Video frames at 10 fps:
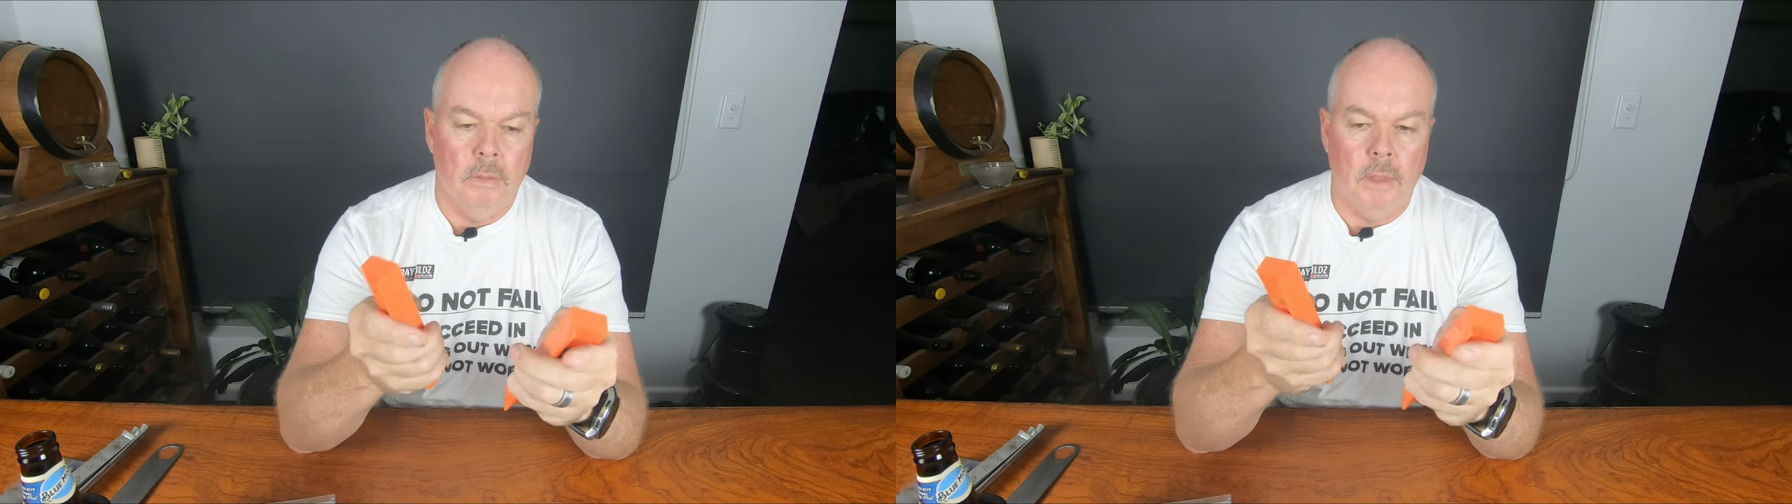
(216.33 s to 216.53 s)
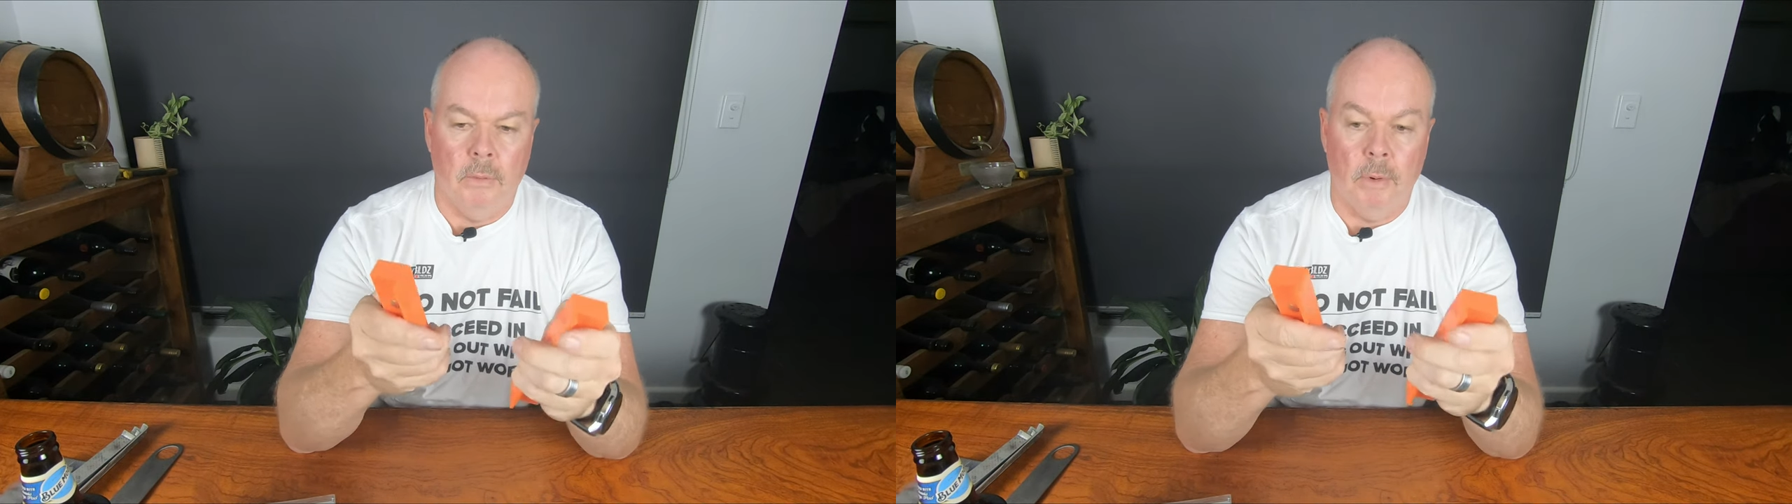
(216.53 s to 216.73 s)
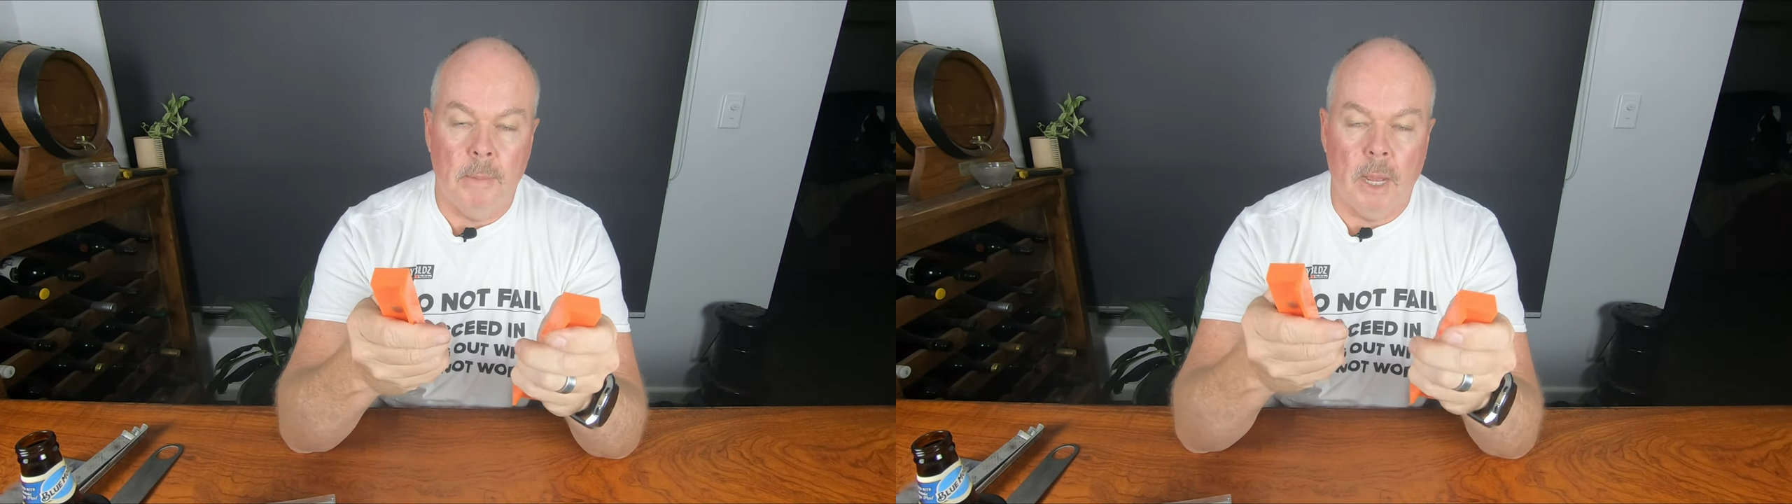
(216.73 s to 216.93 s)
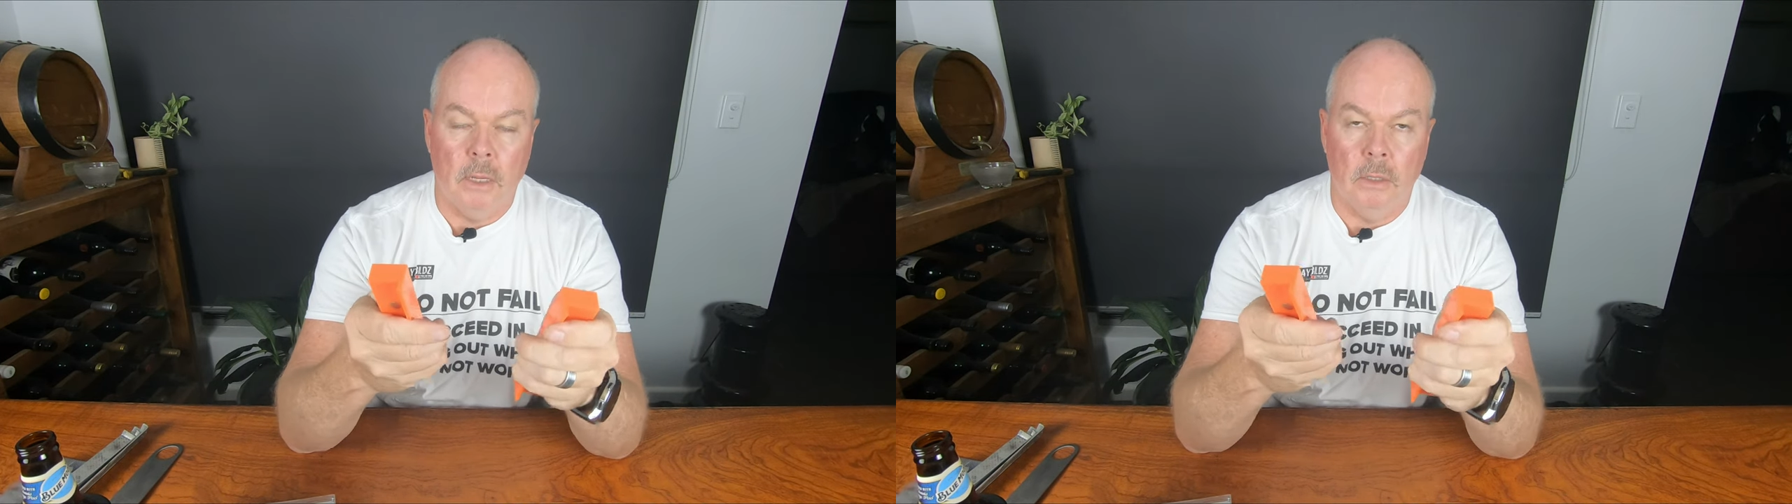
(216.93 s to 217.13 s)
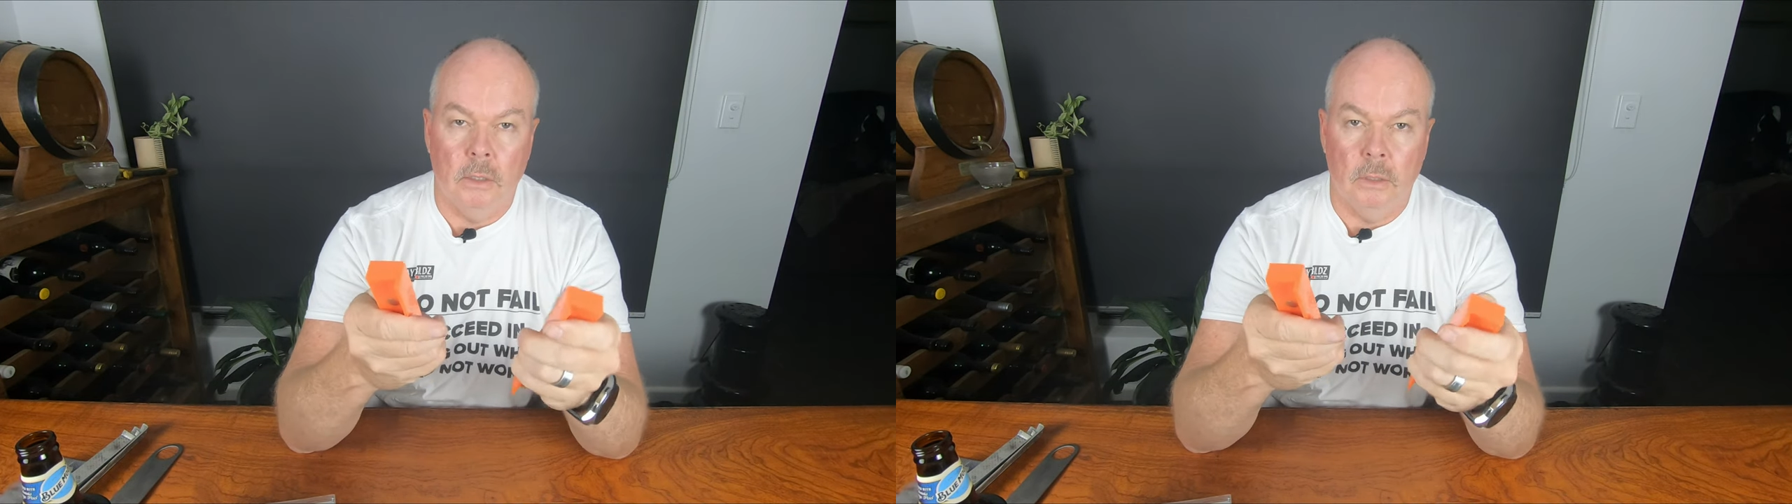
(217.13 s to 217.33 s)
they're rubber
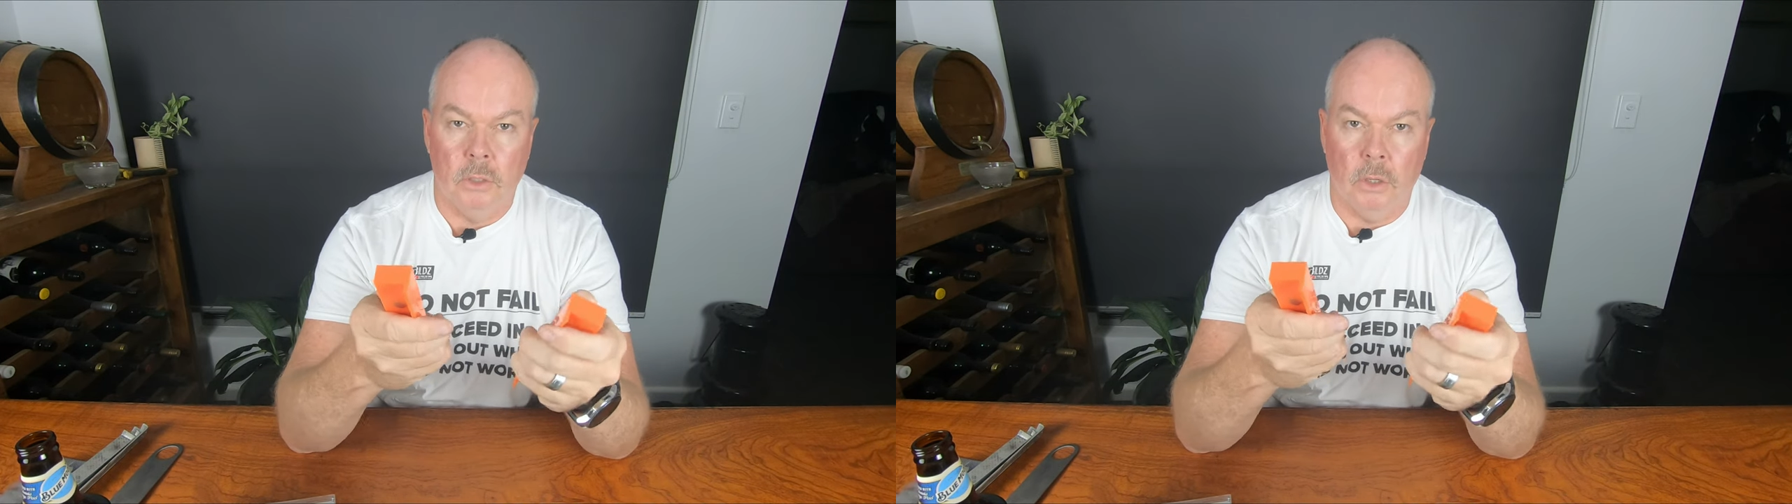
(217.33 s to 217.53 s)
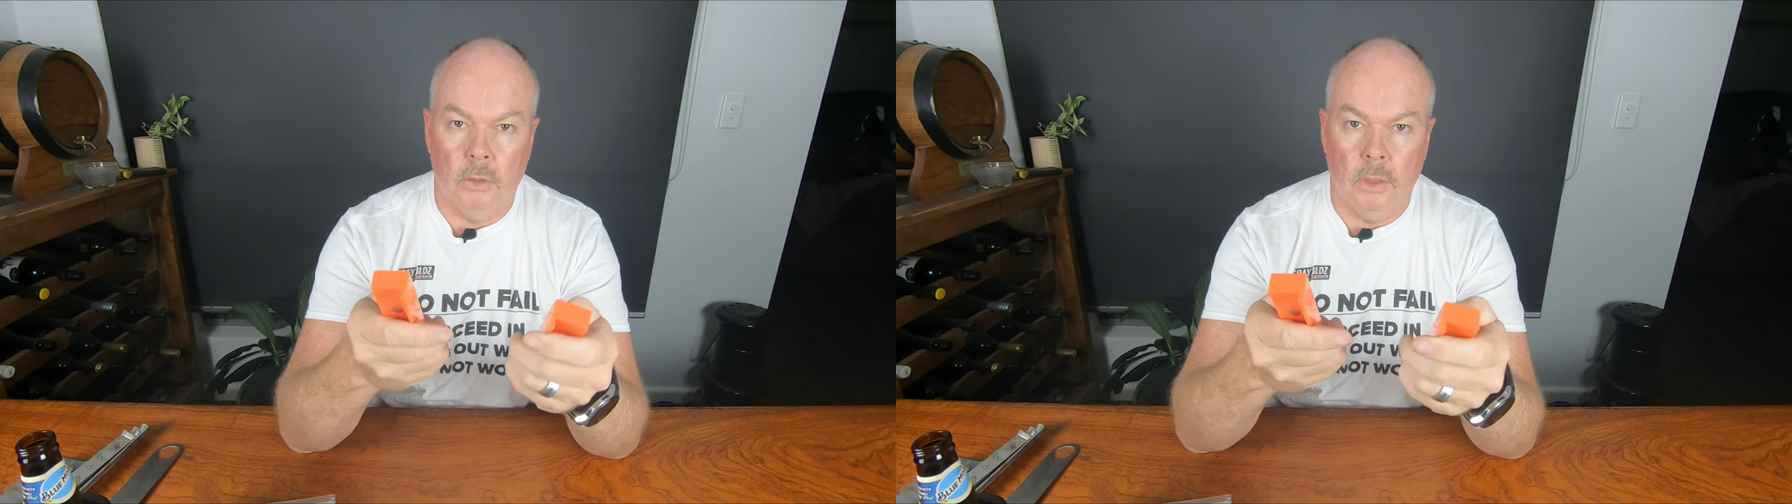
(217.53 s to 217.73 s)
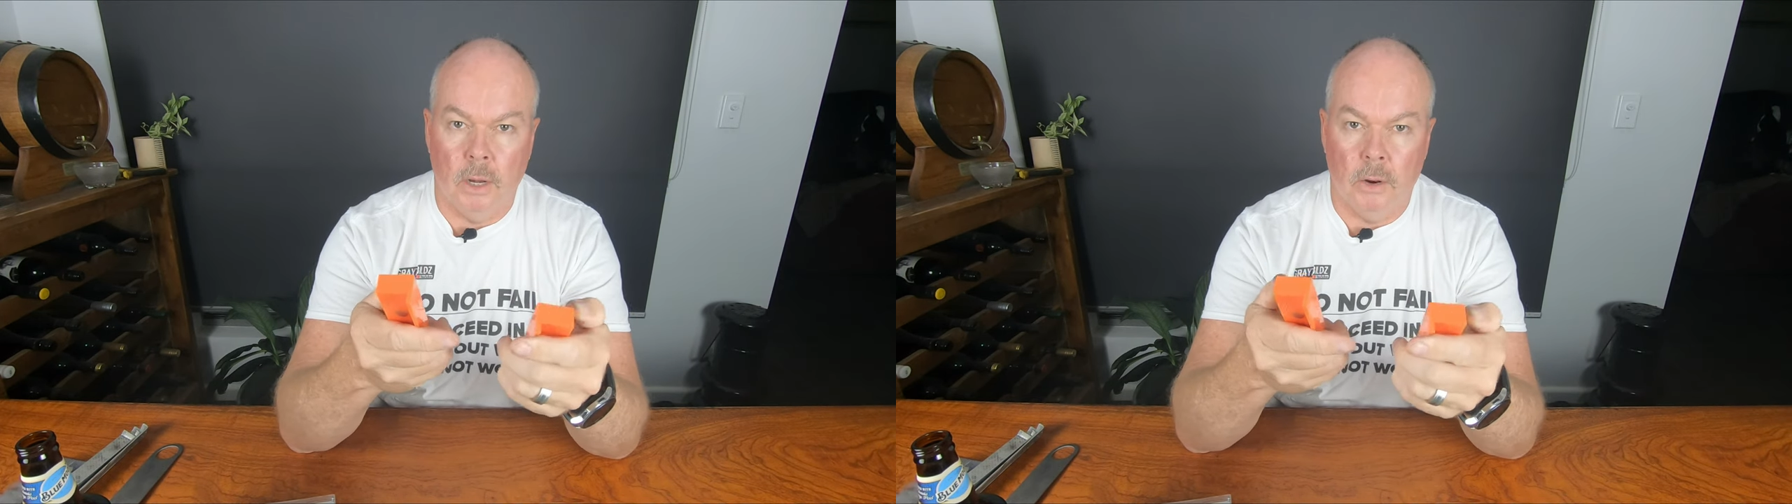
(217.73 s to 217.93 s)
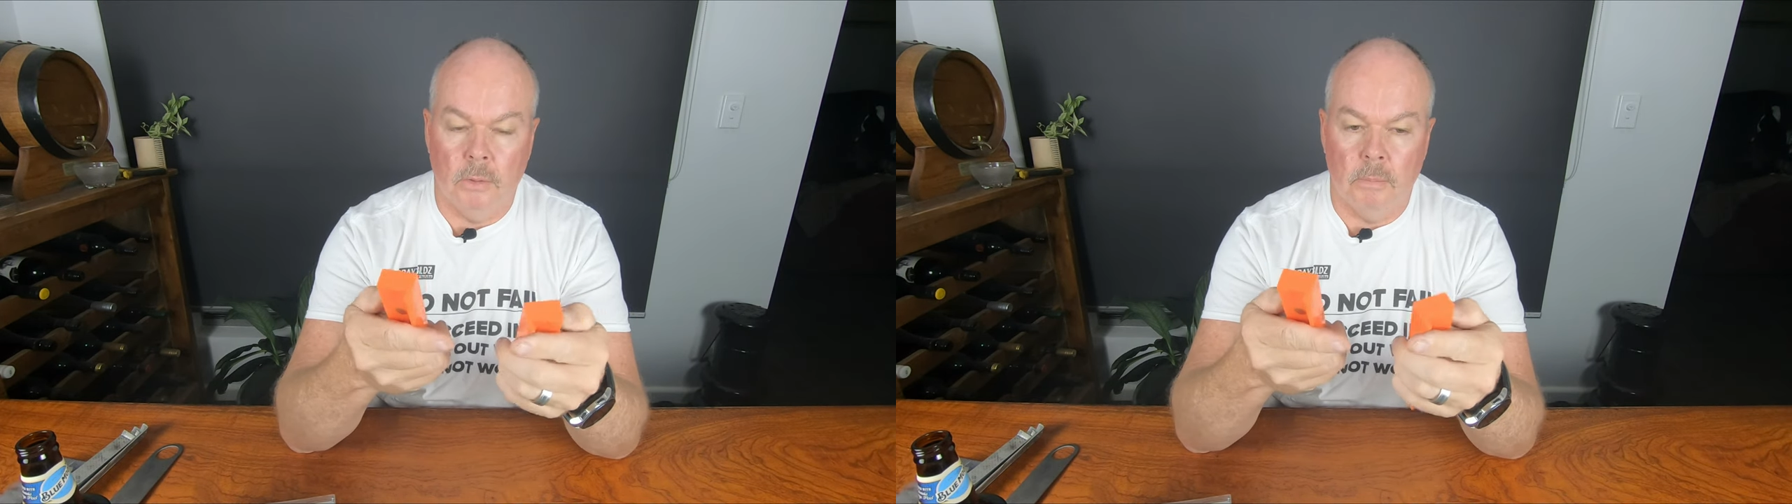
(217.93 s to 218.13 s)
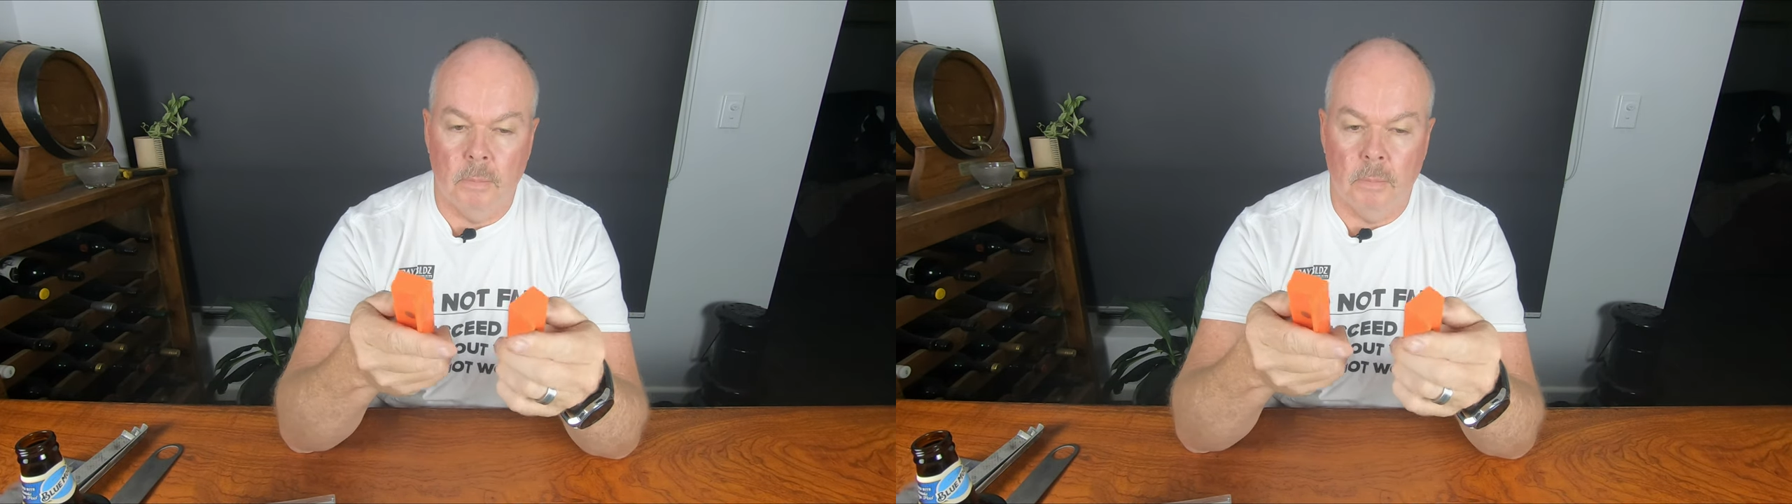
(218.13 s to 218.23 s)
so they don't